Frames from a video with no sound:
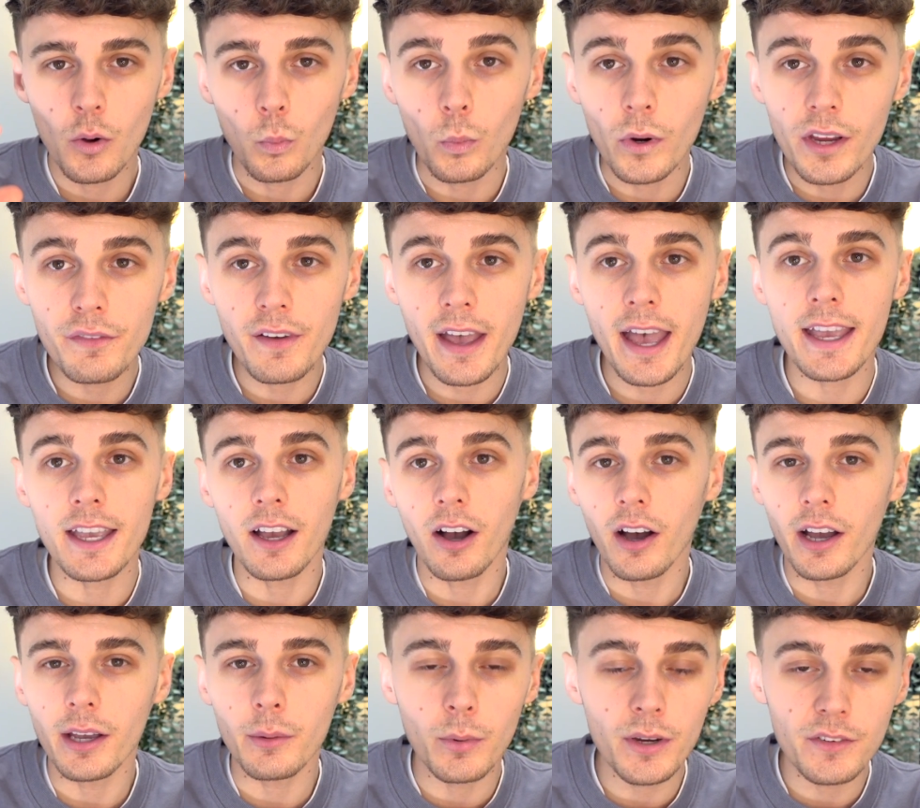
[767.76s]
with
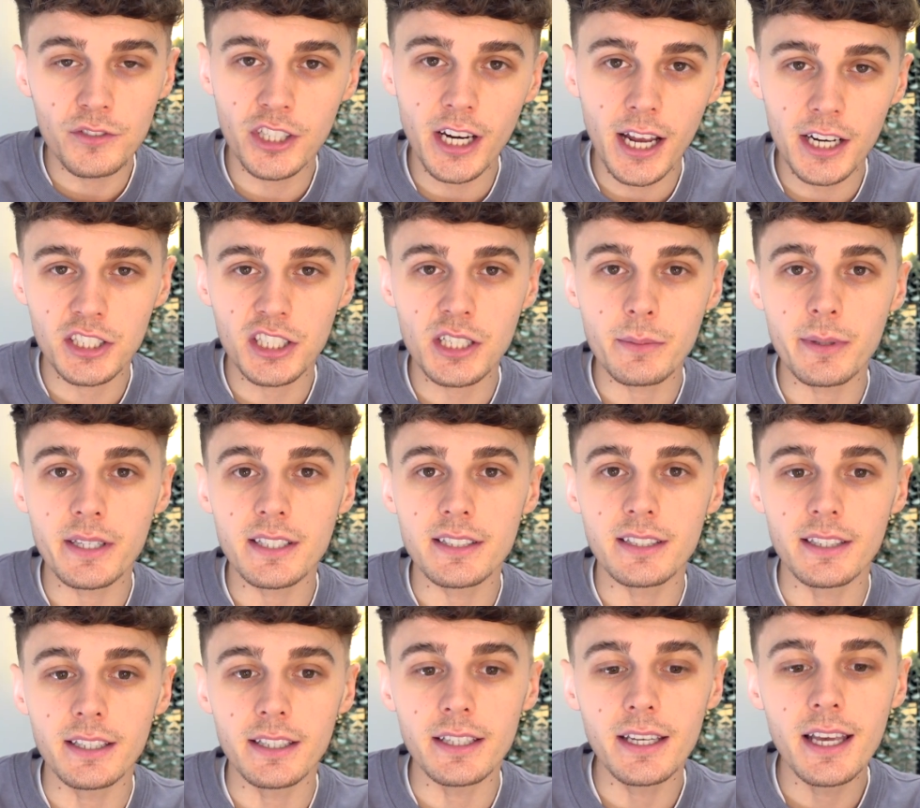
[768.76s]
AI, with
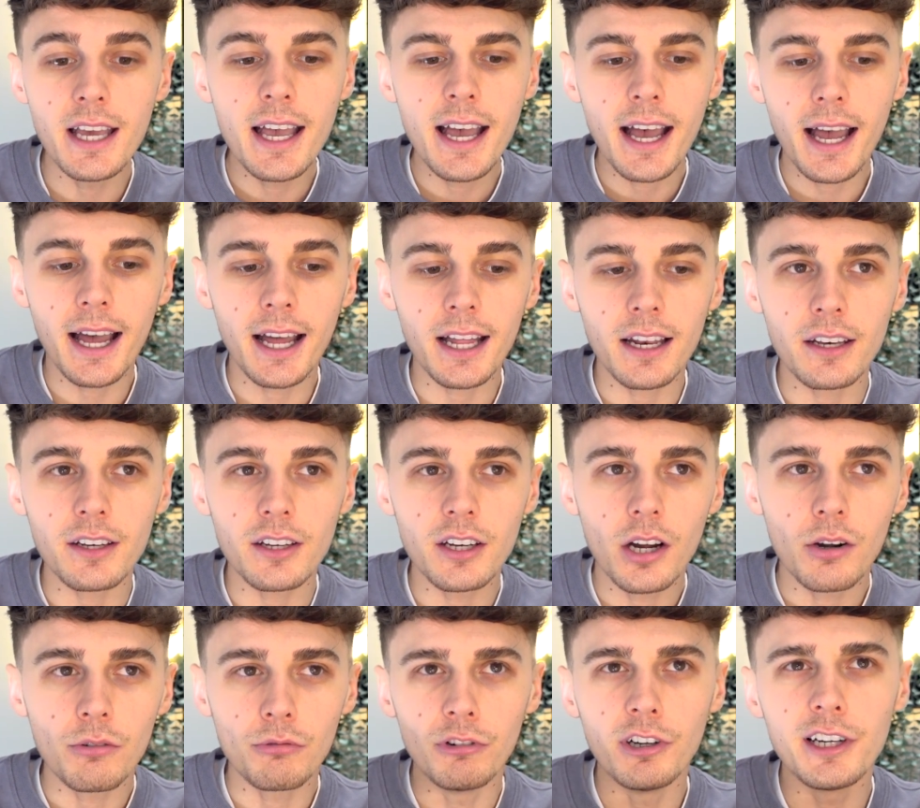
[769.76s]
ChatGPT, and
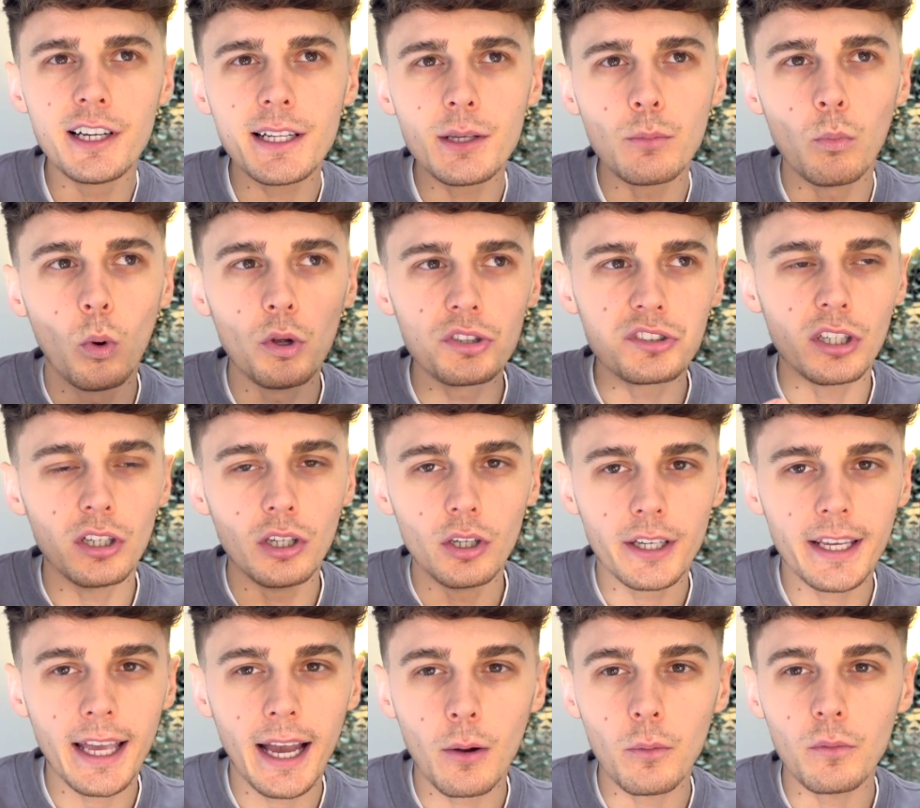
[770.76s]
really what to
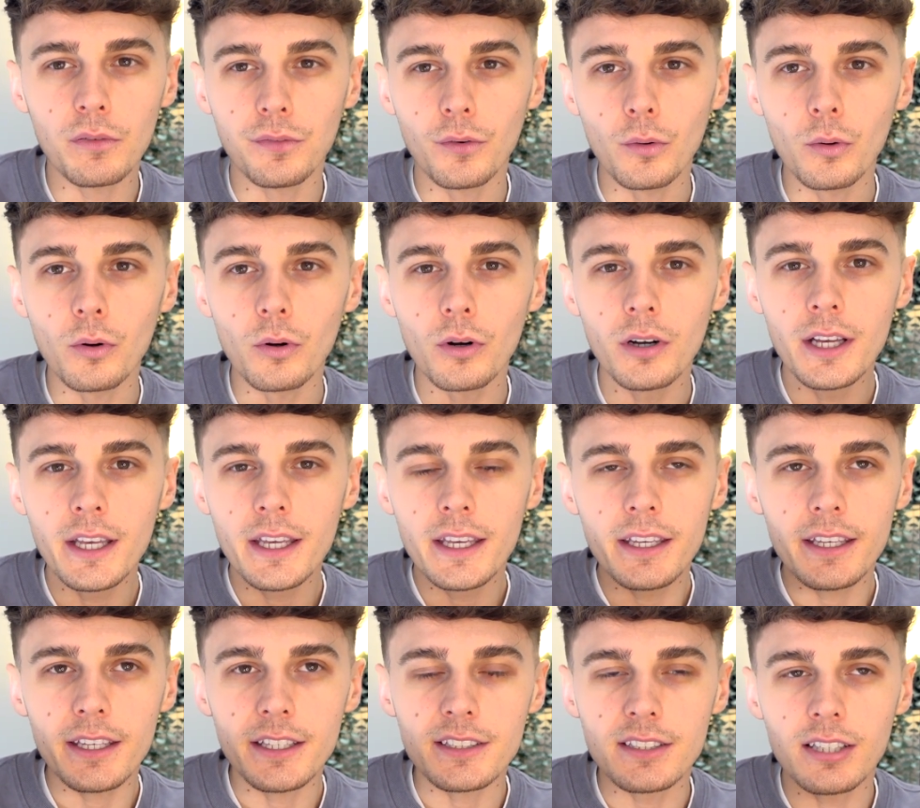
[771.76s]
look out for
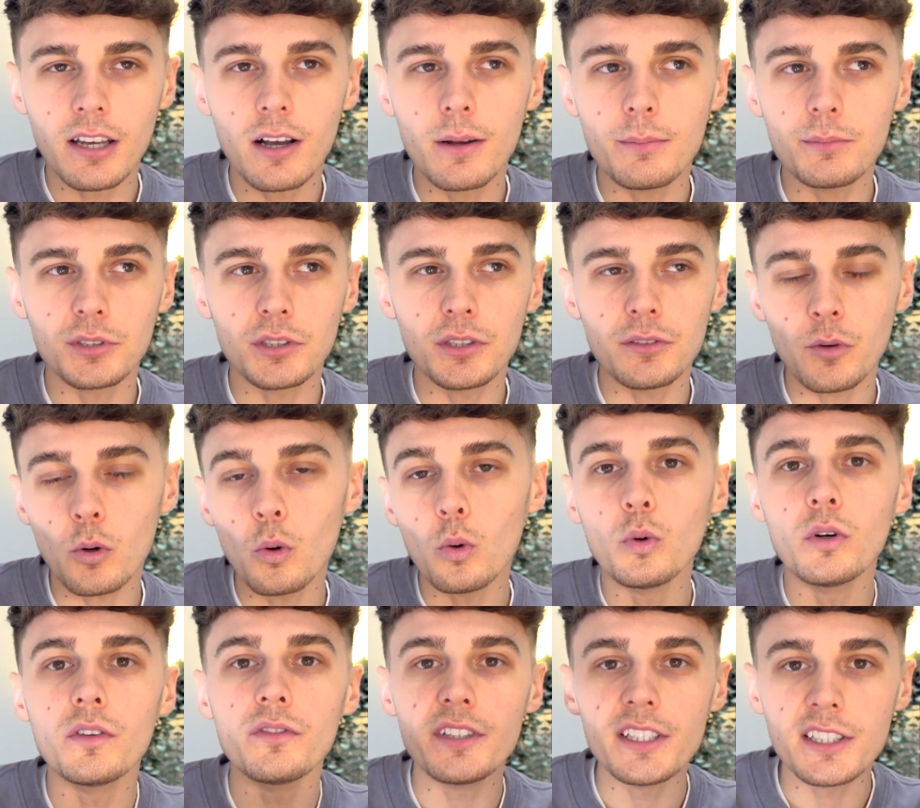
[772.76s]
in terms of
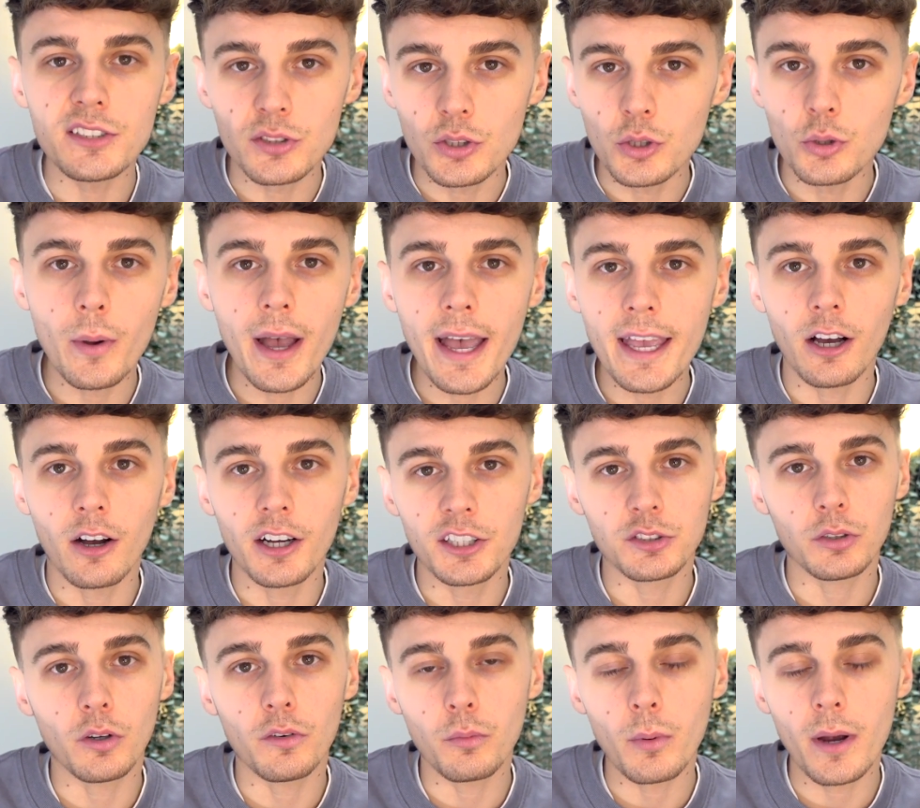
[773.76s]
all of these new AI
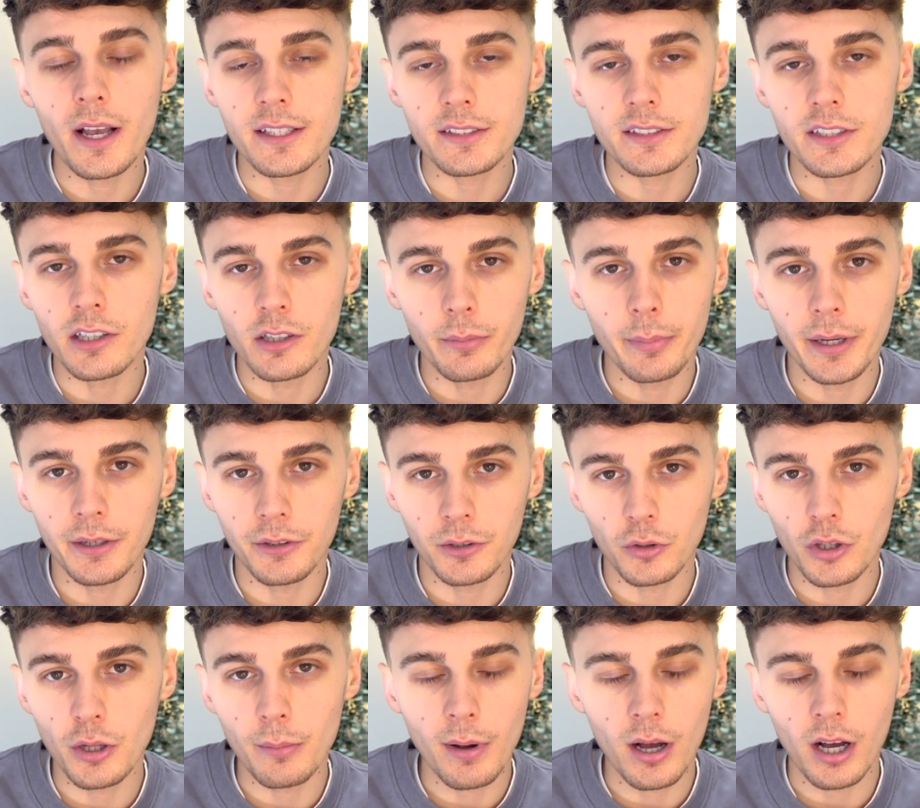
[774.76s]
softwares that are appearing
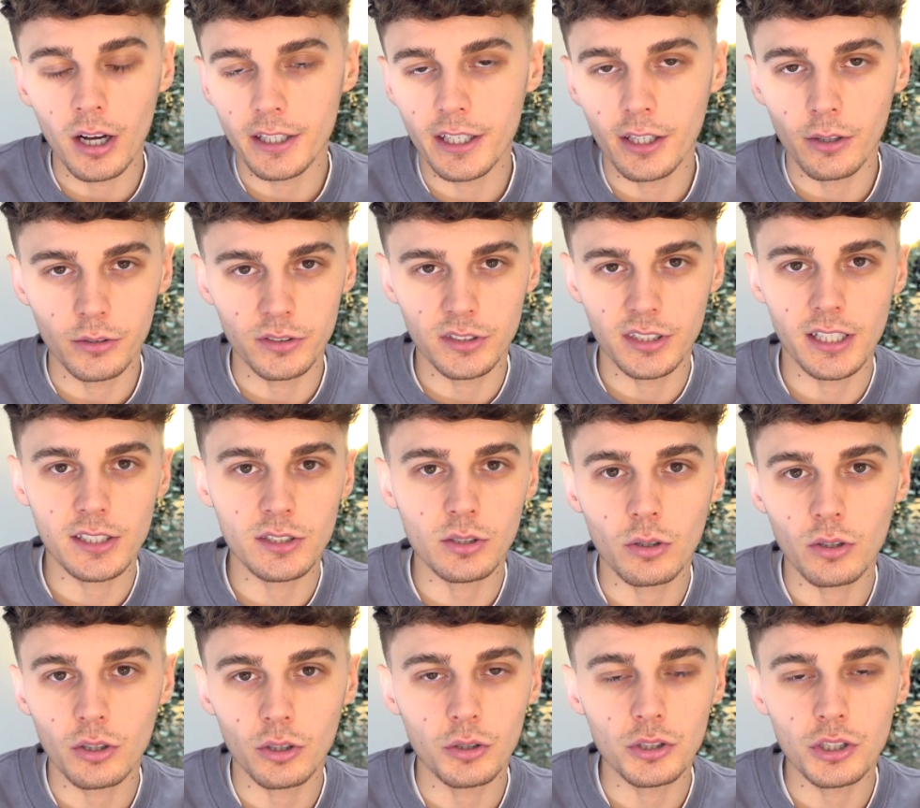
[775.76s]
on the market on
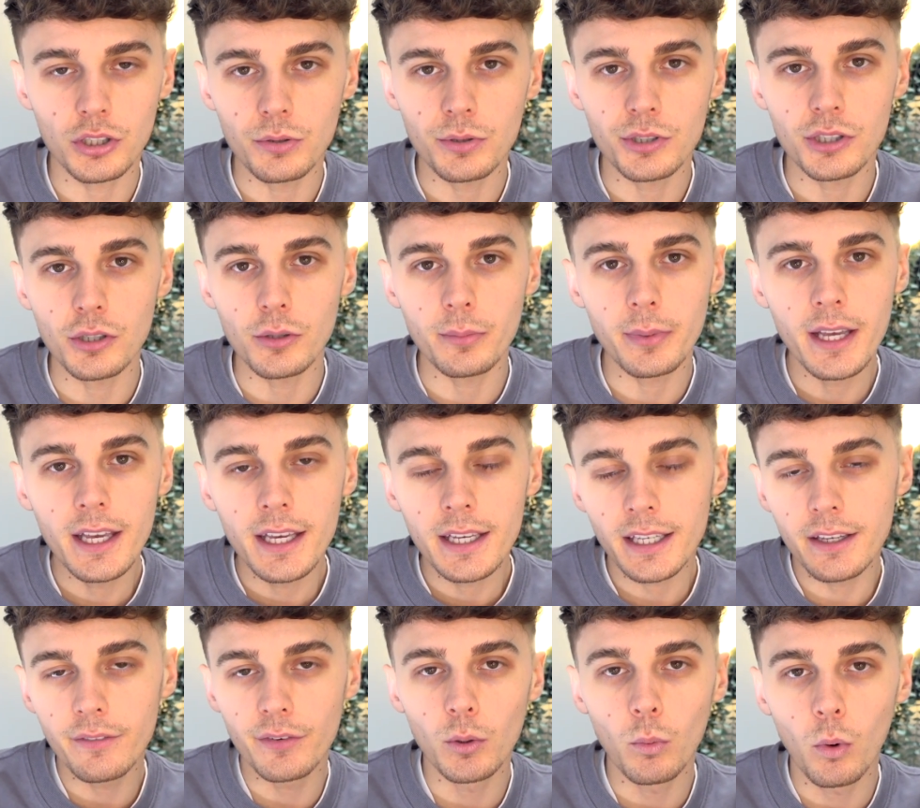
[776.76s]
TikTok and on YouTube.
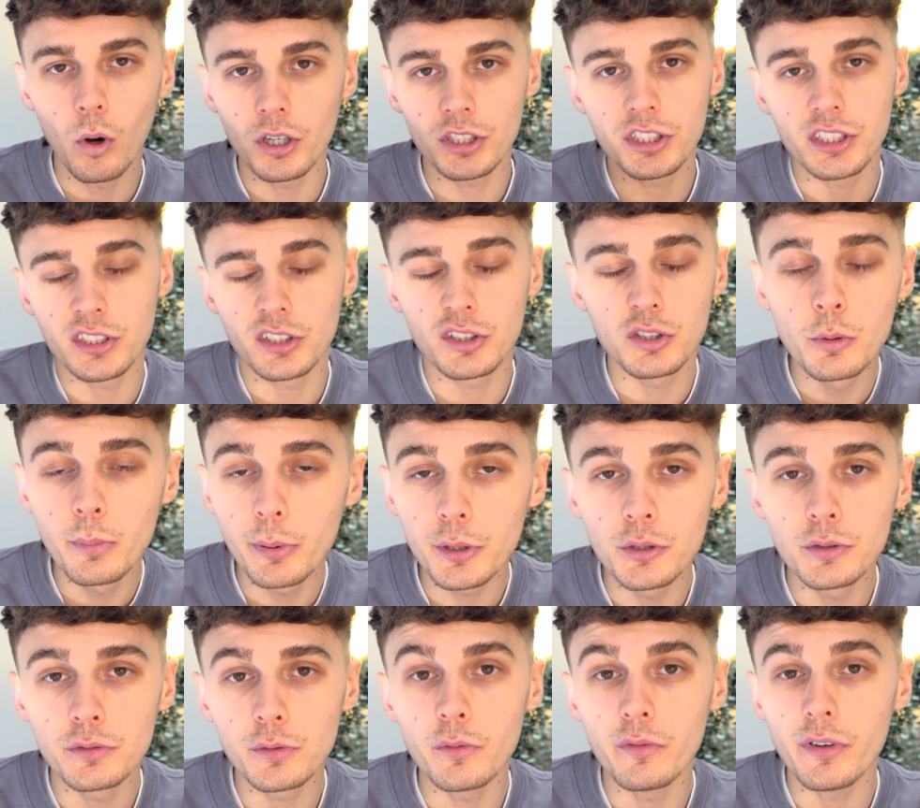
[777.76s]
Give it a watch, it's a super
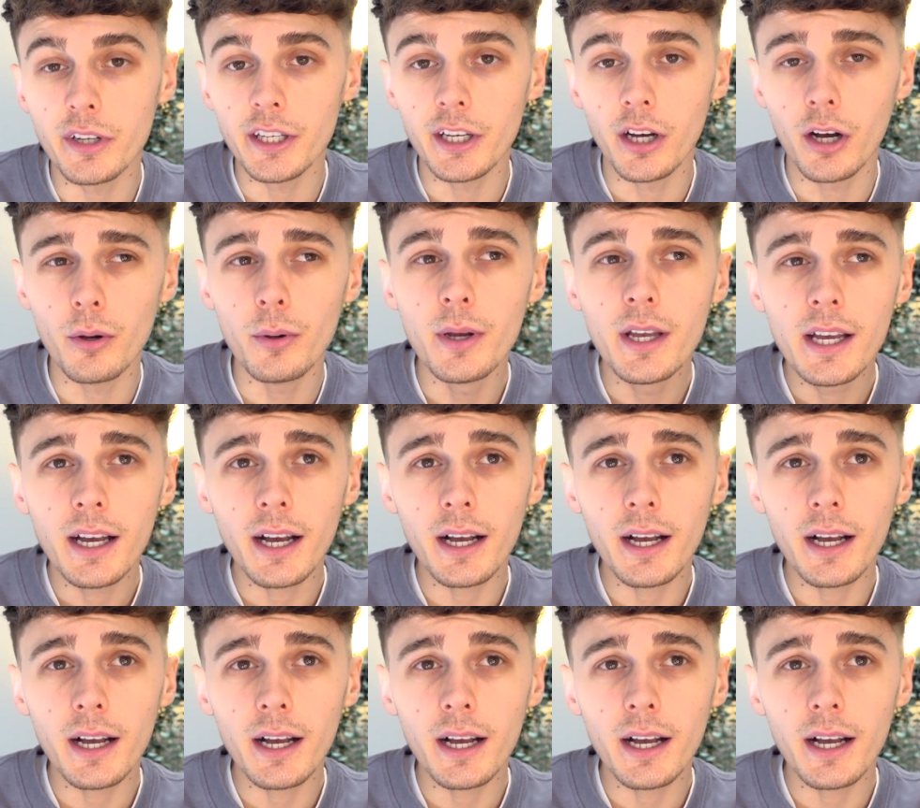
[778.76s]
useful video.